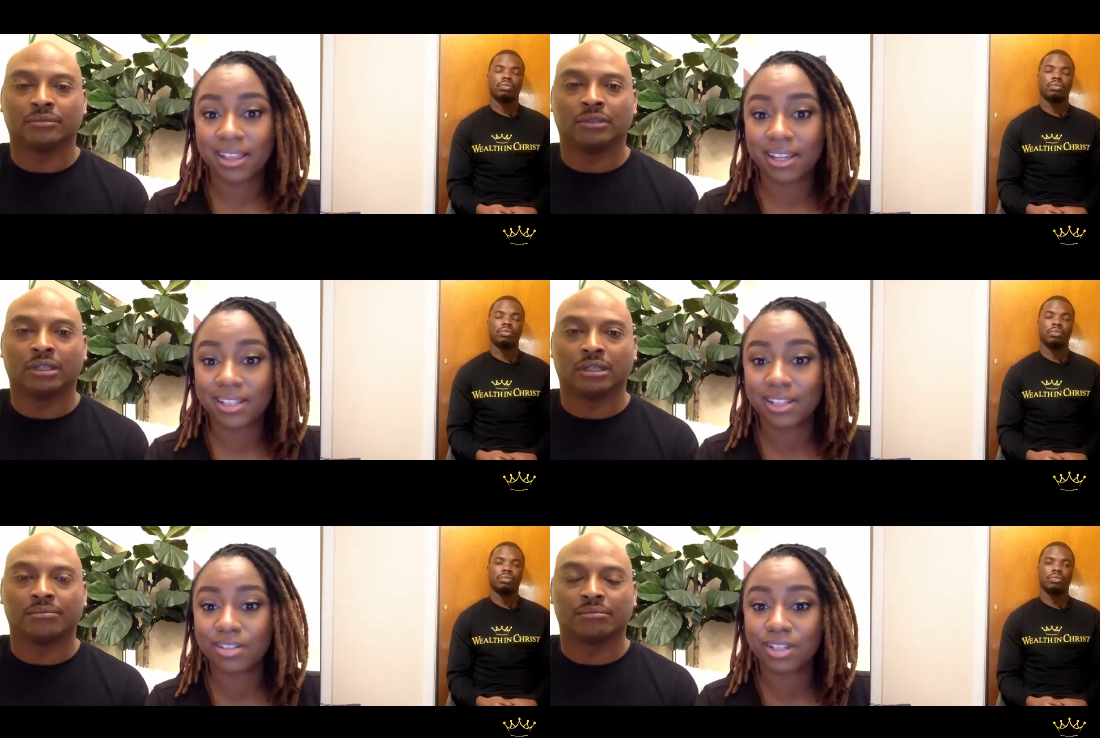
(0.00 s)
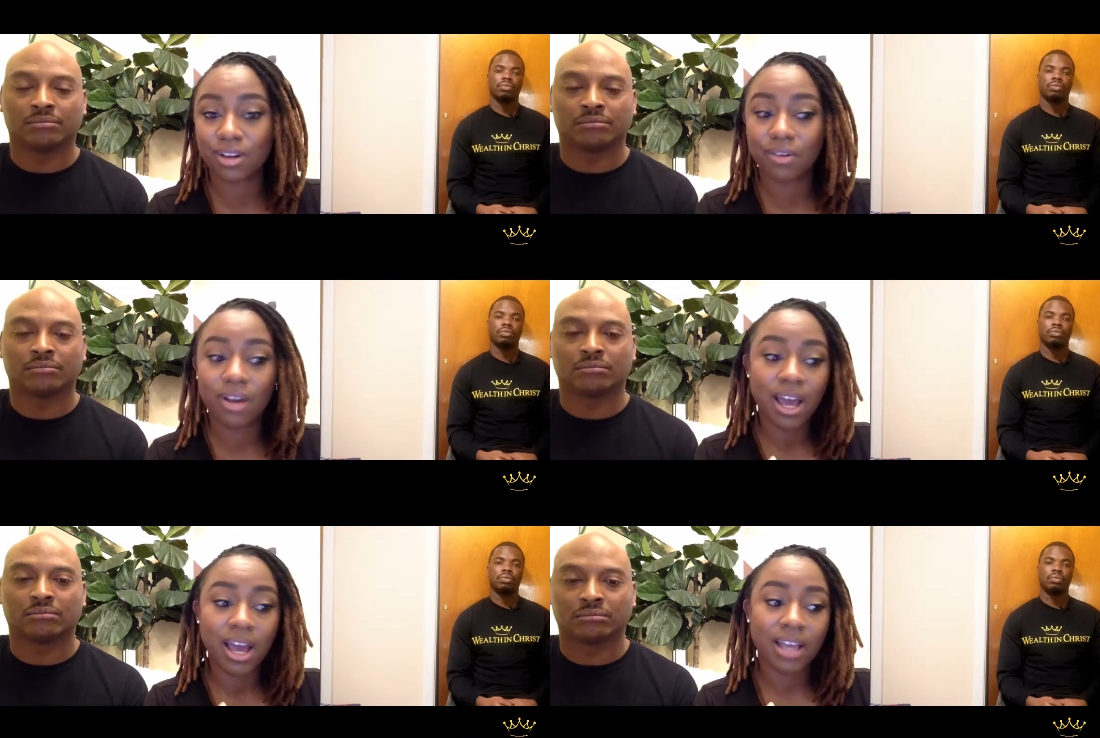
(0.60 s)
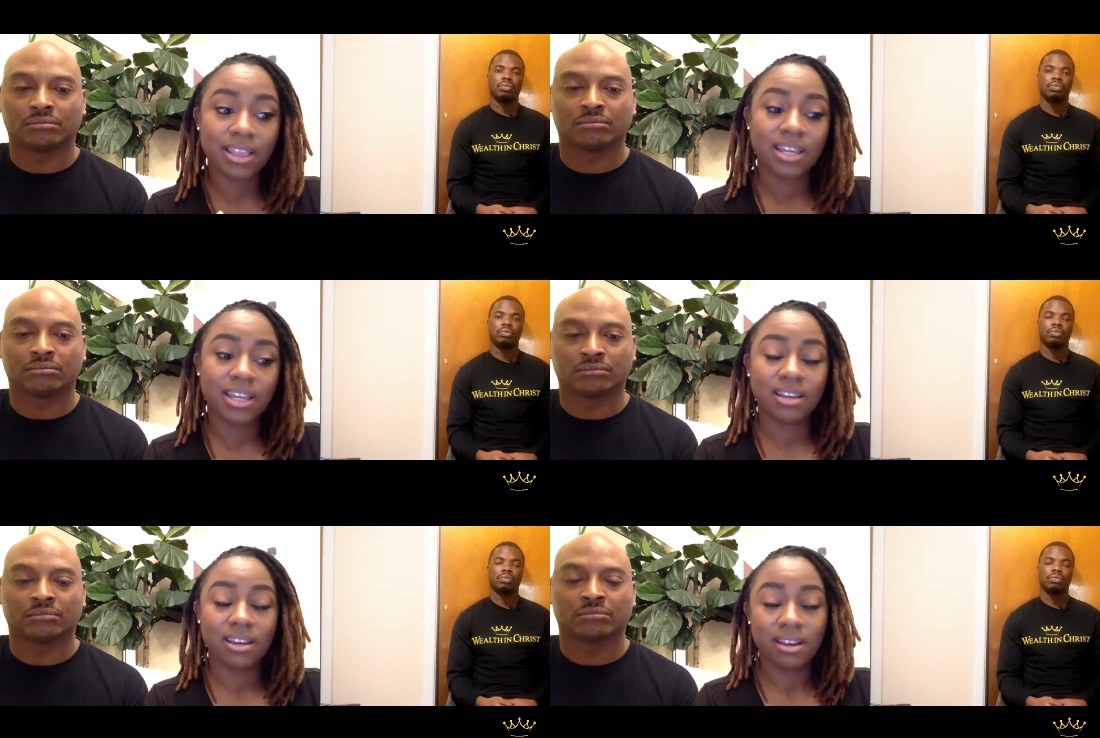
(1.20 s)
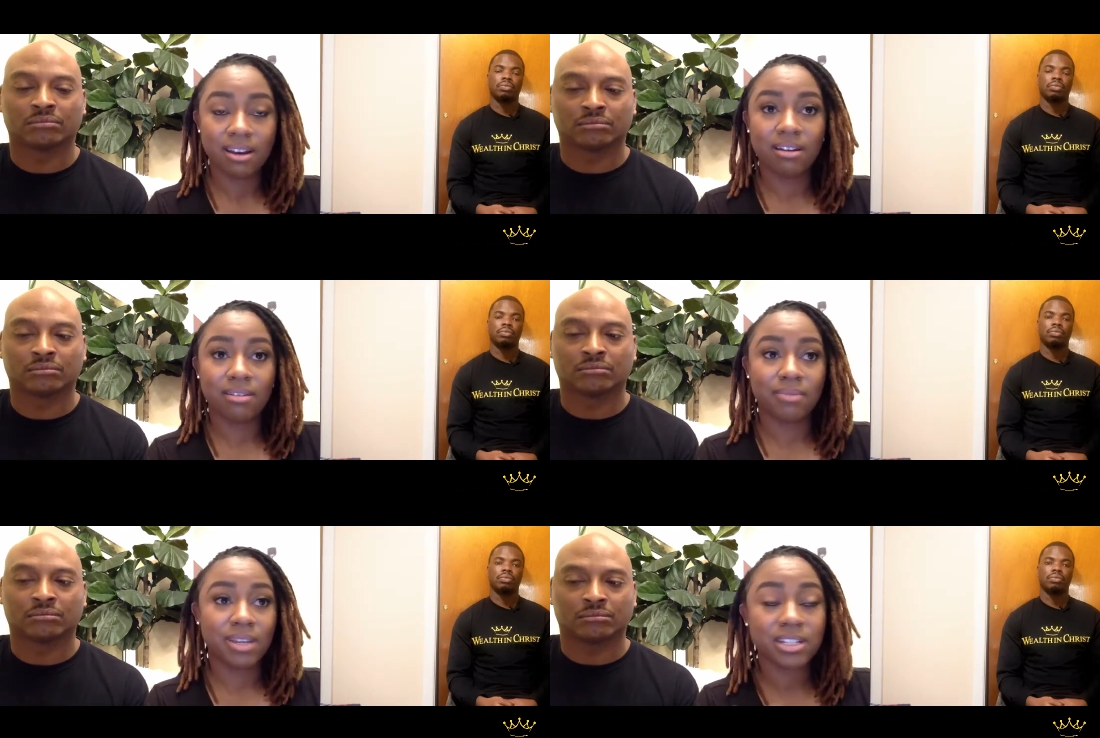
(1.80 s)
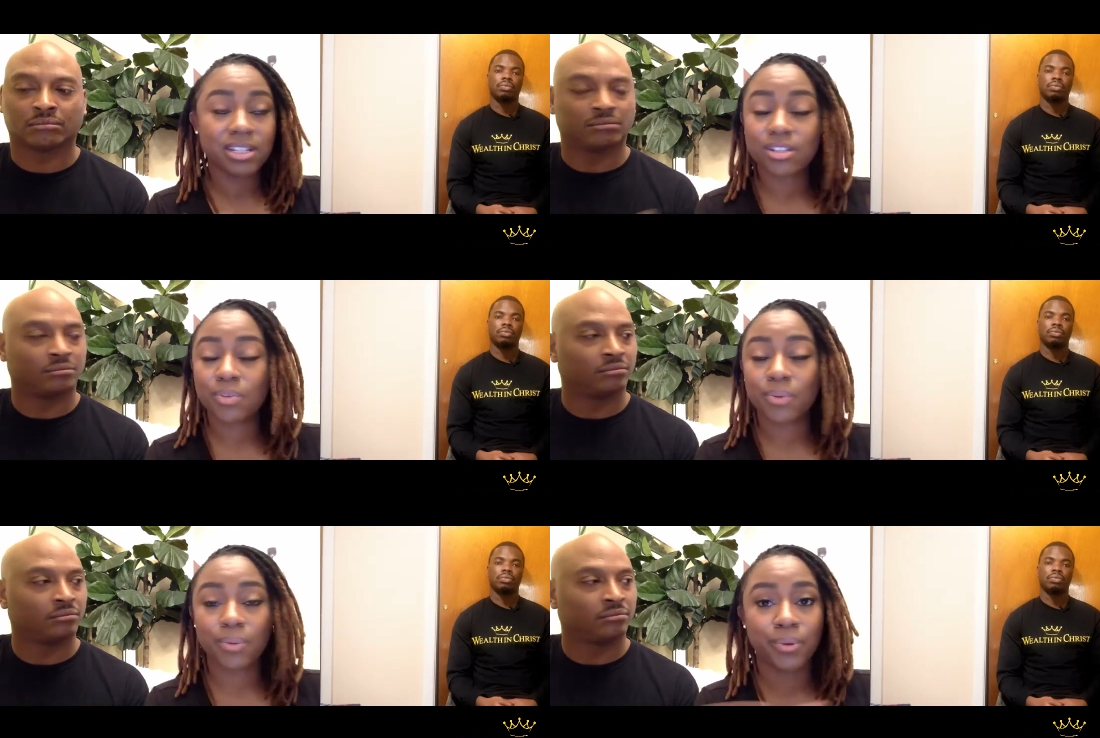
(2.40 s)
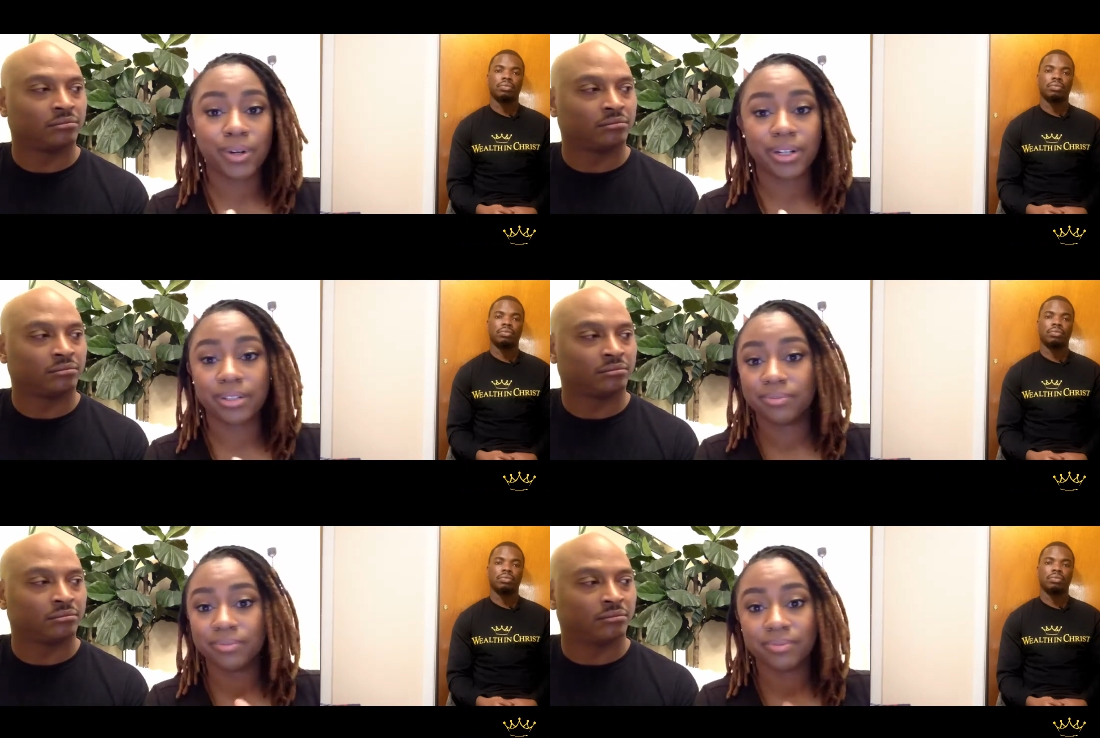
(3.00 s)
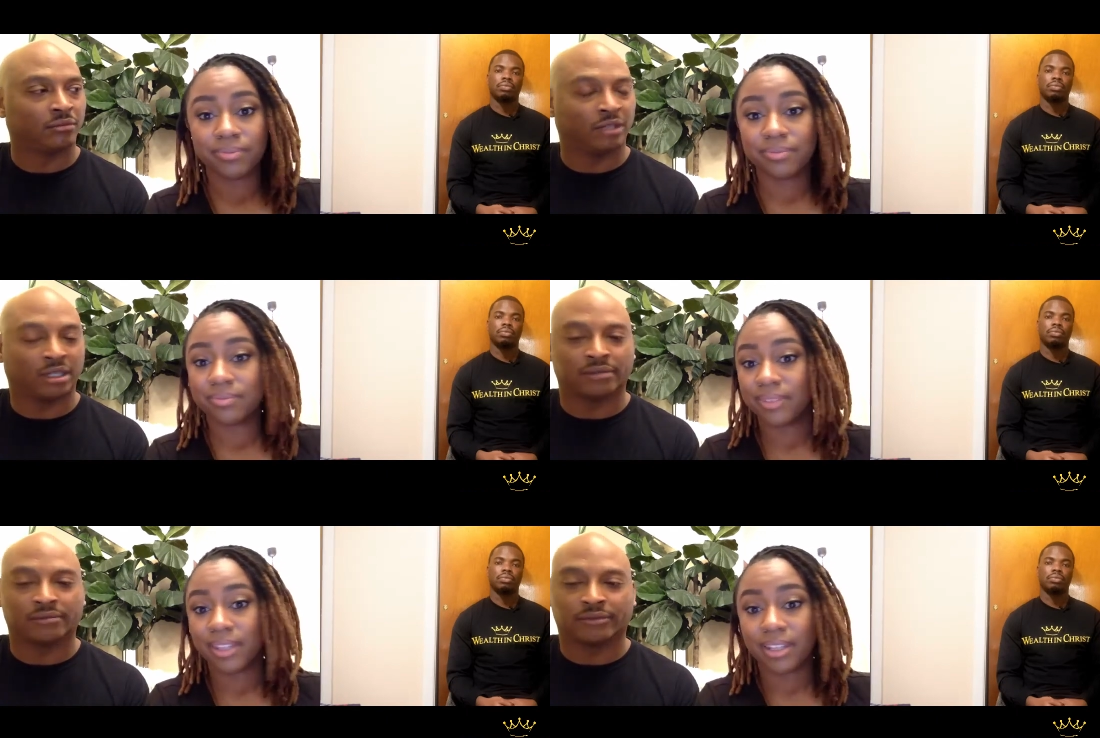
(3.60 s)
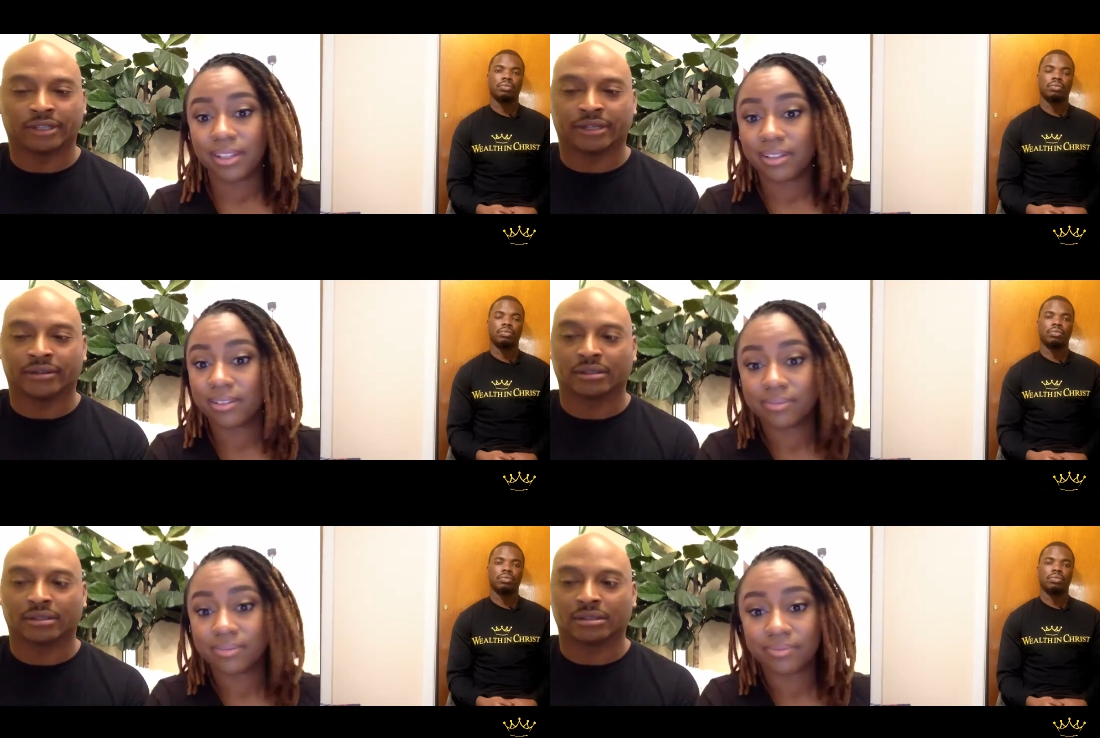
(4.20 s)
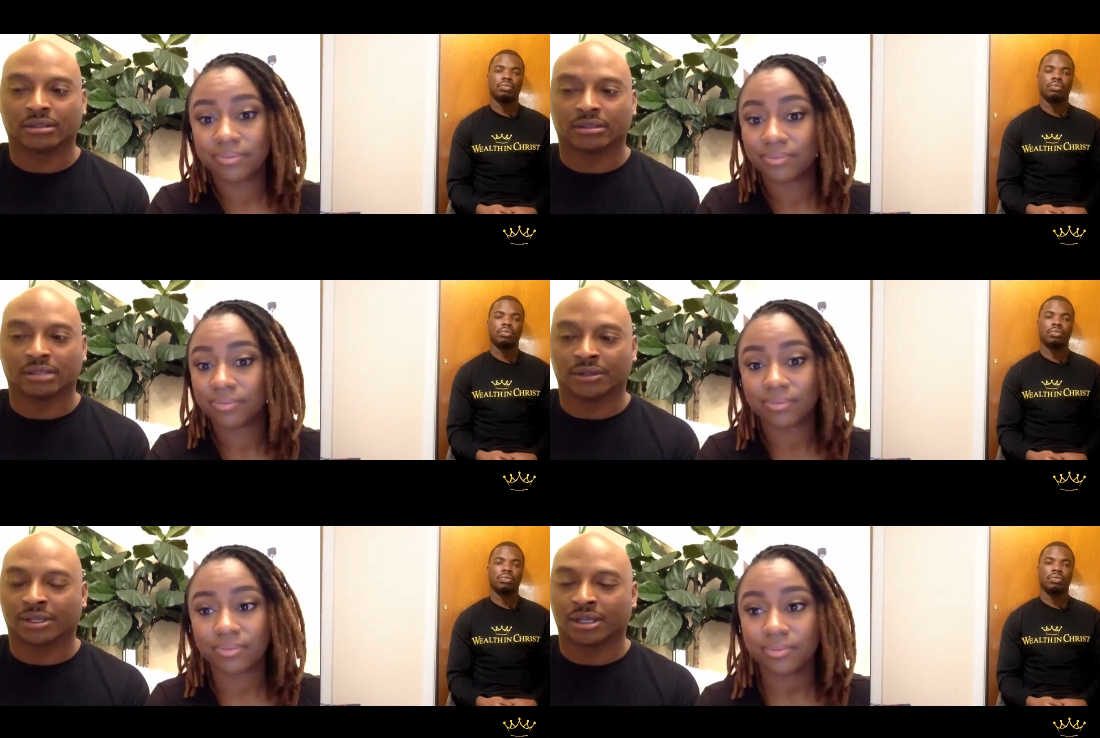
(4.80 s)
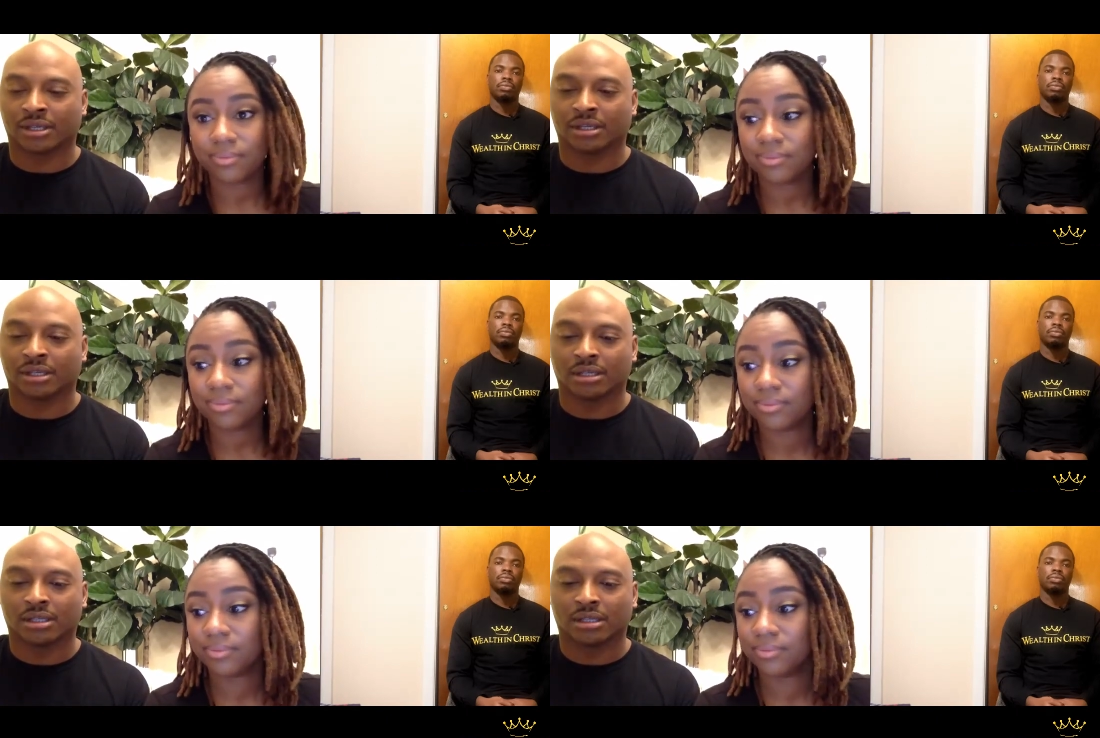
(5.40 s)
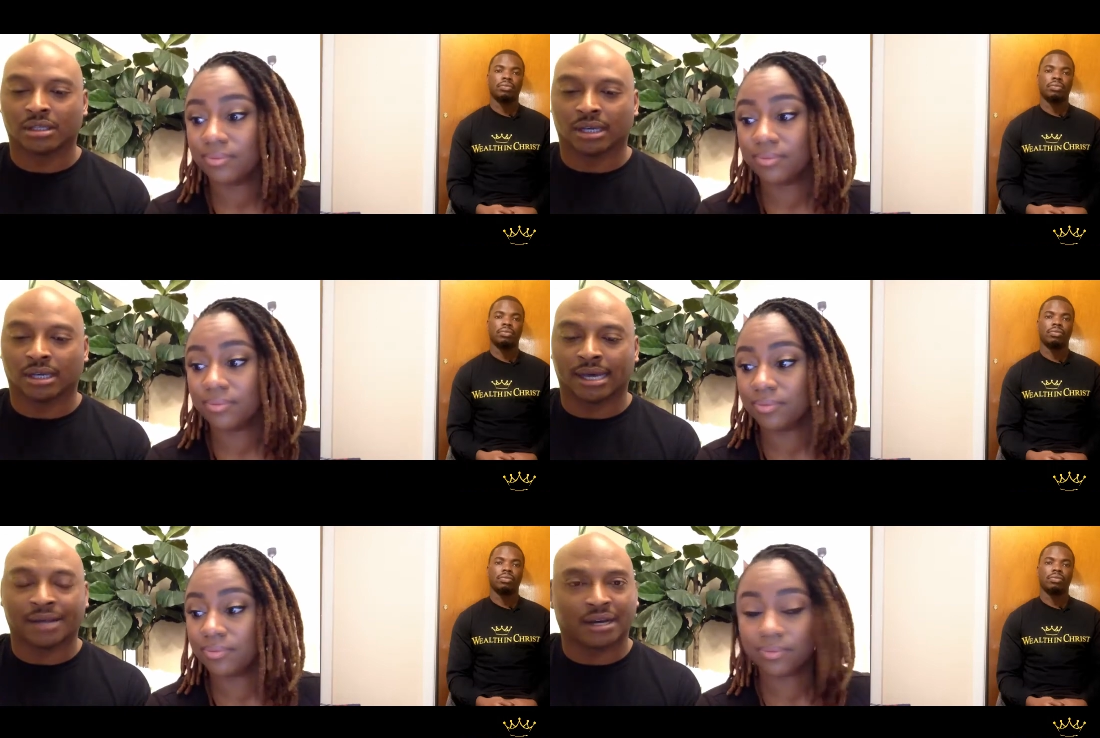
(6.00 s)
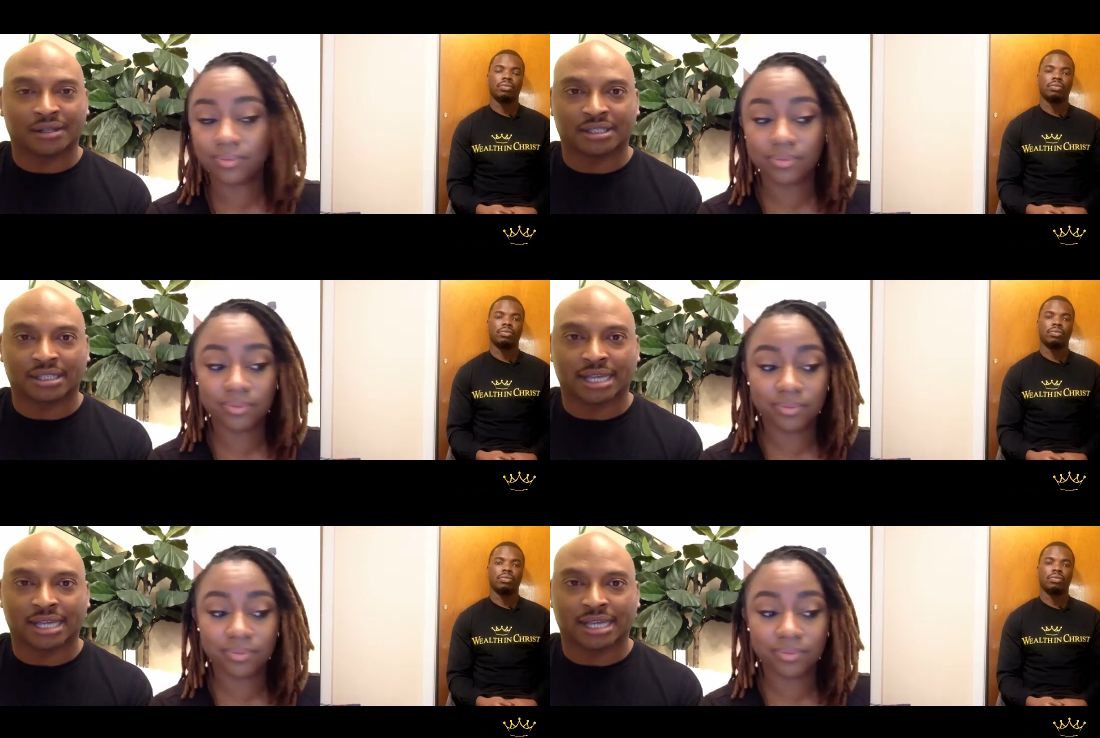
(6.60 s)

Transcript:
Speaker 1: think so. So I think um, it's just super important.
Speaker 2: Yeah, very. So key. Uh, I'll just